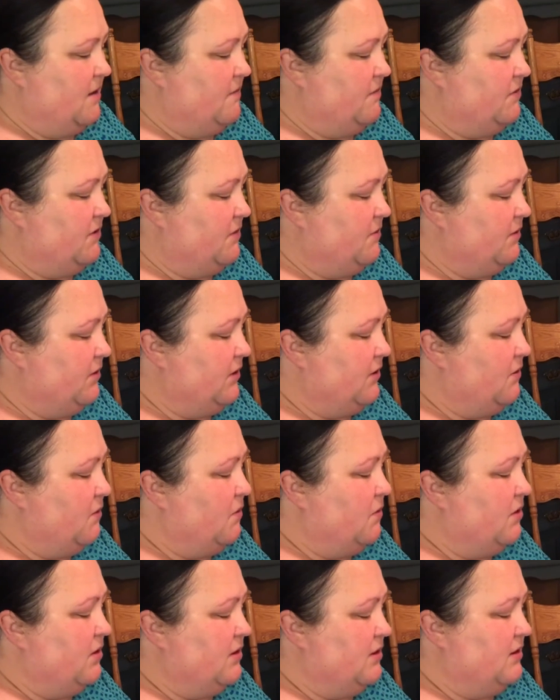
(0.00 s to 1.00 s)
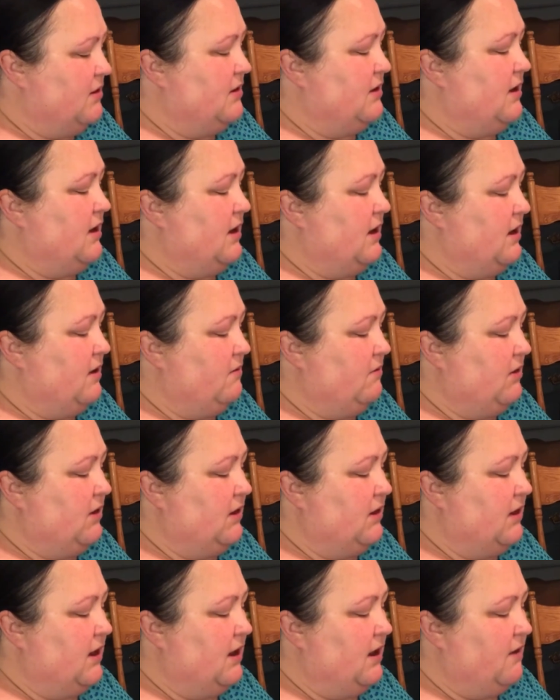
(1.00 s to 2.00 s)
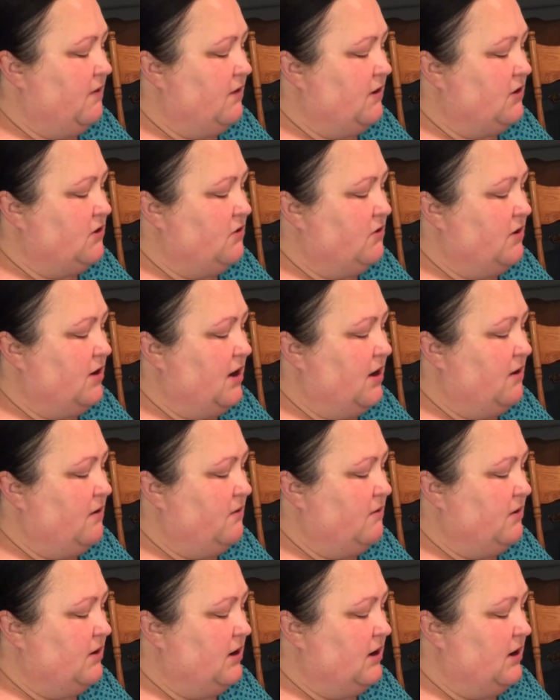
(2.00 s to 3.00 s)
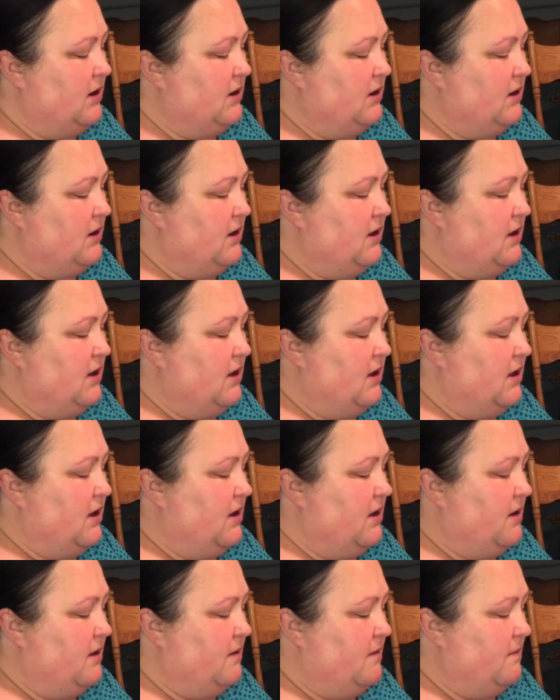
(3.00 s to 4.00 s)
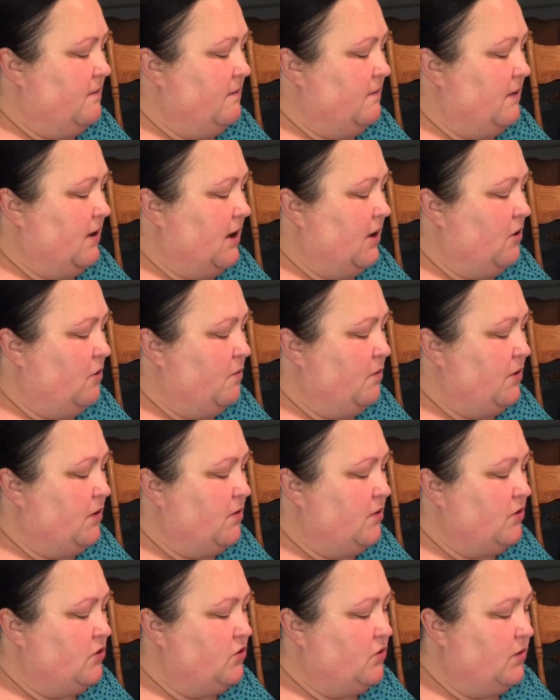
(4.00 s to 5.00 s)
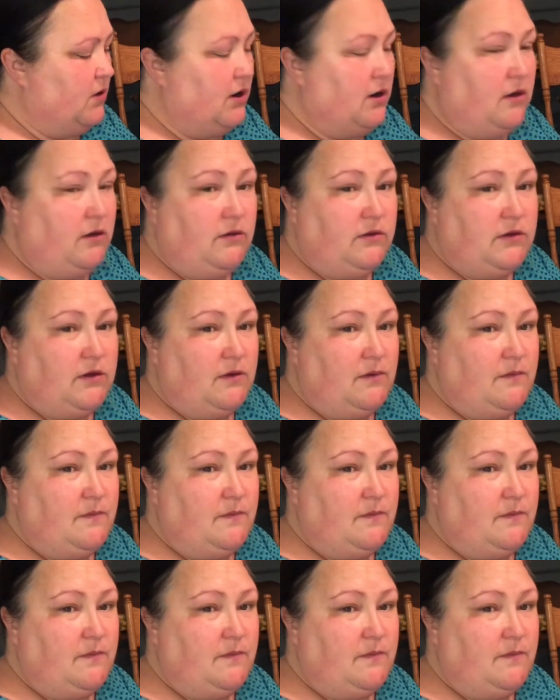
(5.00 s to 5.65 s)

They're really cool. I really like how they turn out, and I hope you enjoy it also.